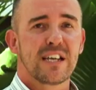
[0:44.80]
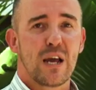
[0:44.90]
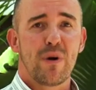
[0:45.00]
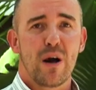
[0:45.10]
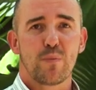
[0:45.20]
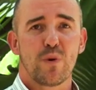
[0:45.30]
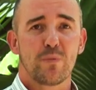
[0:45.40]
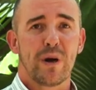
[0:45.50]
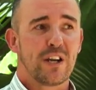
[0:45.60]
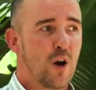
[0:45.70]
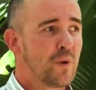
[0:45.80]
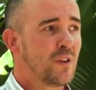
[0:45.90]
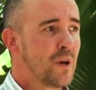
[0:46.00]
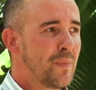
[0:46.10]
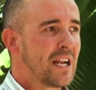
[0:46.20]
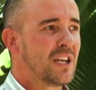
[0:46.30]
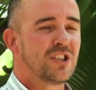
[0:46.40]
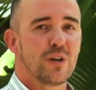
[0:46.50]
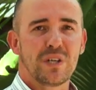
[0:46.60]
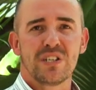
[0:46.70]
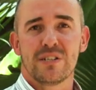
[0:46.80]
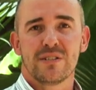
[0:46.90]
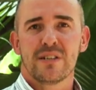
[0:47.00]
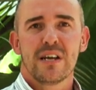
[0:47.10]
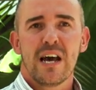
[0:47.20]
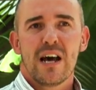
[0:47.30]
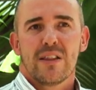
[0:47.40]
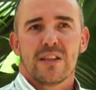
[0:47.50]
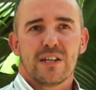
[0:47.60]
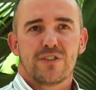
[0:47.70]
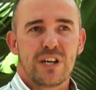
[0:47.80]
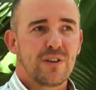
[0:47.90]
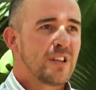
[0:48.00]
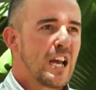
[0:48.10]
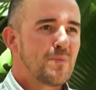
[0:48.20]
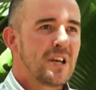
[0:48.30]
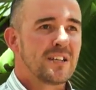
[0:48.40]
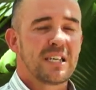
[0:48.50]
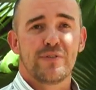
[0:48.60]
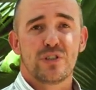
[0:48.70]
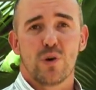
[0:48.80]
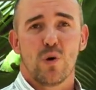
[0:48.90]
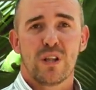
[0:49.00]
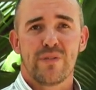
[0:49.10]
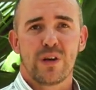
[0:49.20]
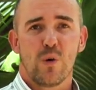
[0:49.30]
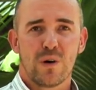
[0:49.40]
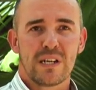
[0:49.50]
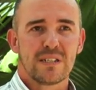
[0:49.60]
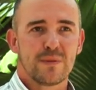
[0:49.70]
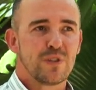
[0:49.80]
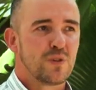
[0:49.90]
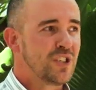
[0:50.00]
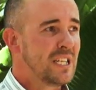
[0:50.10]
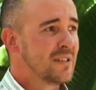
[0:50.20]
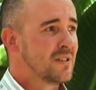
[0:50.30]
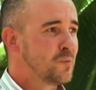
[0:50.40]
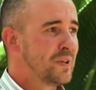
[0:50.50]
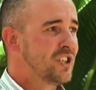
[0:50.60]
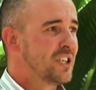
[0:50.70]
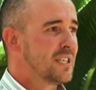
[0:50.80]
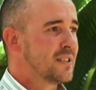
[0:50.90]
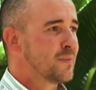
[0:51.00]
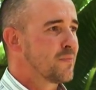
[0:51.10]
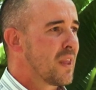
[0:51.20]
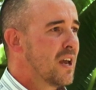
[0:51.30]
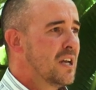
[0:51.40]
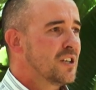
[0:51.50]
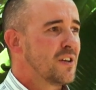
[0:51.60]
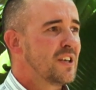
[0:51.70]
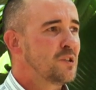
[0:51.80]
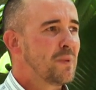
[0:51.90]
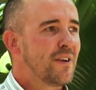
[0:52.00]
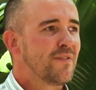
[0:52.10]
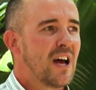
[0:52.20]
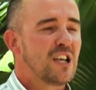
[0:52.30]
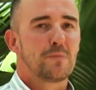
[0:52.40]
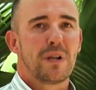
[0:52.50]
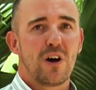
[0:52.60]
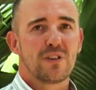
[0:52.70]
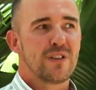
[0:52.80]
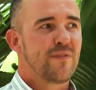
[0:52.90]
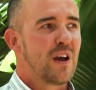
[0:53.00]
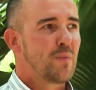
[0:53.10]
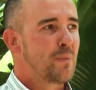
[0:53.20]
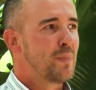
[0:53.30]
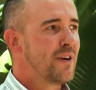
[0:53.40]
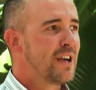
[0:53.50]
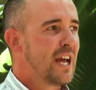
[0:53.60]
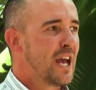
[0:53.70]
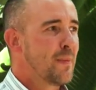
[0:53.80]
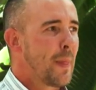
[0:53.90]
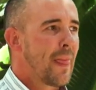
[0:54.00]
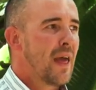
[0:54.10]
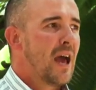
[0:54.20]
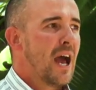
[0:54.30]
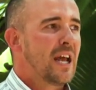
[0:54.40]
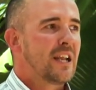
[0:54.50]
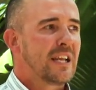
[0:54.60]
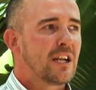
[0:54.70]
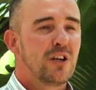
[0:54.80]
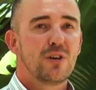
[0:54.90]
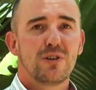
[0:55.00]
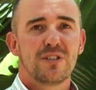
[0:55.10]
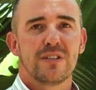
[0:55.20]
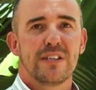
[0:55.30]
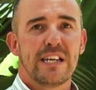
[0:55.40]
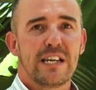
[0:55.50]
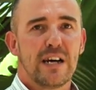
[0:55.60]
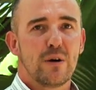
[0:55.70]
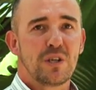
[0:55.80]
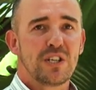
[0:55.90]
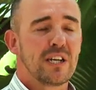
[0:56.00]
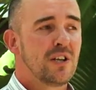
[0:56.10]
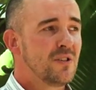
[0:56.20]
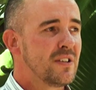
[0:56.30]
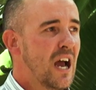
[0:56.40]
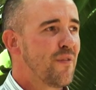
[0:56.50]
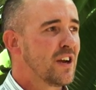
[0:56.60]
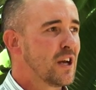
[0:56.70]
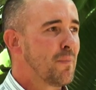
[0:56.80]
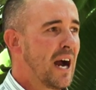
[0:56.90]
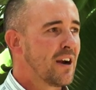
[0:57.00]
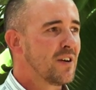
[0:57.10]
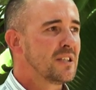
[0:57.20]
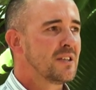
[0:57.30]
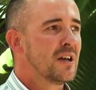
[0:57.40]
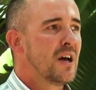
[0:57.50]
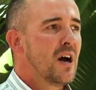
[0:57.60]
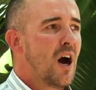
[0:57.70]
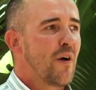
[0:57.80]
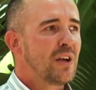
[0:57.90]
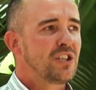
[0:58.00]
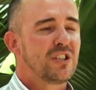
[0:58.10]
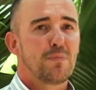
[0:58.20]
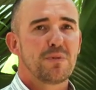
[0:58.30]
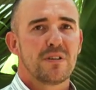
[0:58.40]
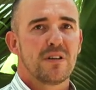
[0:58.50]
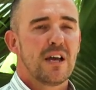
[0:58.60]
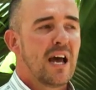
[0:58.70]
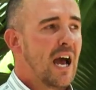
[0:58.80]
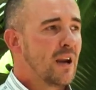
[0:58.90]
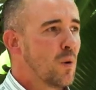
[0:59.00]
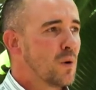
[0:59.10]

came up with binomial nomenclature, which is the general name that is given to all living organisms, your genus and species. So these butterflies belong to the family Pieridae, and it includes which includes the African migrant orange tips and